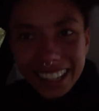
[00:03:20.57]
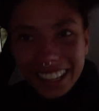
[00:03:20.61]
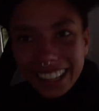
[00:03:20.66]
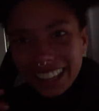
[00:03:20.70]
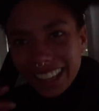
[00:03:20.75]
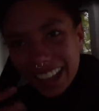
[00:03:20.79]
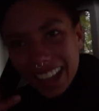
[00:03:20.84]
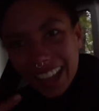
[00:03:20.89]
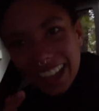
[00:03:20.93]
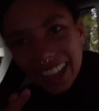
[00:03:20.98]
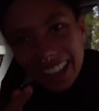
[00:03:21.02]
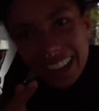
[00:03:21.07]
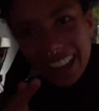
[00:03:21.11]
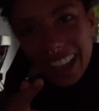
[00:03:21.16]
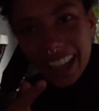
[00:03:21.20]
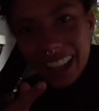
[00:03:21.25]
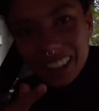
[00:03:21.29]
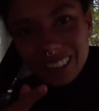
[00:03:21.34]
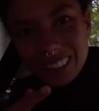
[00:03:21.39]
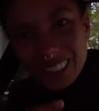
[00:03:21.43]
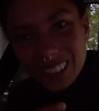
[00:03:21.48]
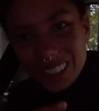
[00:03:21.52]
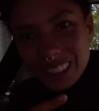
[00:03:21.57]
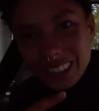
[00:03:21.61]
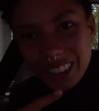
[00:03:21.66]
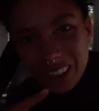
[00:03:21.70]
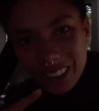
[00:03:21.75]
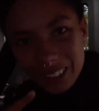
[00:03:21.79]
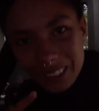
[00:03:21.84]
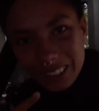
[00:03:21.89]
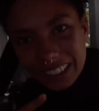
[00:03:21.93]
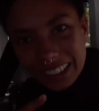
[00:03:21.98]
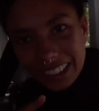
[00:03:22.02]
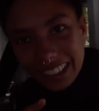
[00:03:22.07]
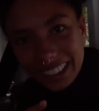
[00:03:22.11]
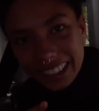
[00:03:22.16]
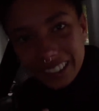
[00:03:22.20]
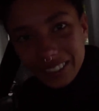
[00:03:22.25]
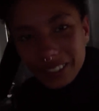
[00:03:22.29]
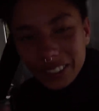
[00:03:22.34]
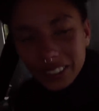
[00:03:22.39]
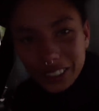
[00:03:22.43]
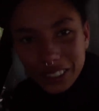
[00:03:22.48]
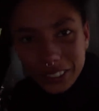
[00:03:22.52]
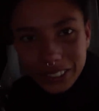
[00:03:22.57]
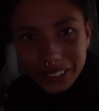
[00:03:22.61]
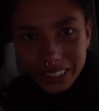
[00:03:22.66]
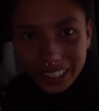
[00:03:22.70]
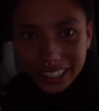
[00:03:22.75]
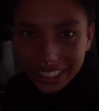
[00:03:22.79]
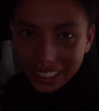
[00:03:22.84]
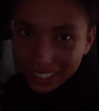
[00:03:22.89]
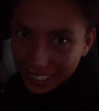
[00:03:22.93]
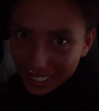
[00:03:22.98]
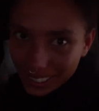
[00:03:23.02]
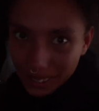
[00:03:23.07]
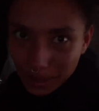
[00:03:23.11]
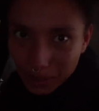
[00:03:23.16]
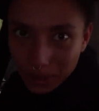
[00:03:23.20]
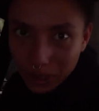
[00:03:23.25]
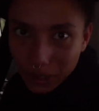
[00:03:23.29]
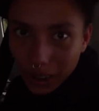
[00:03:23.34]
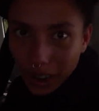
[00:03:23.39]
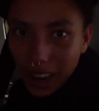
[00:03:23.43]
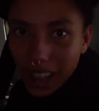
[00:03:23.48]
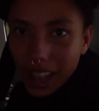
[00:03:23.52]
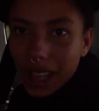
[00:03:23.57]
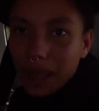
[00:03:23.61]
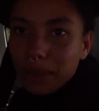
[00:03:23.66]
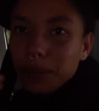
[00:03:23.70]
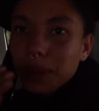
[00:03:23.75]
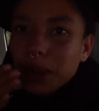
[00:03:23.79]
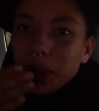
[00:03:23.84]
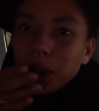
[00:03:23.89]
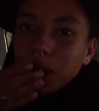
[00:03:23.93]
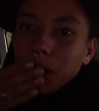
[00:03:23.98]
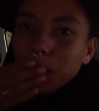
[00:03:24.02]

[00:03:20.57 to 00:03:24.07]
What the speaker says: Again, how's it going? If you're new here, subscribe.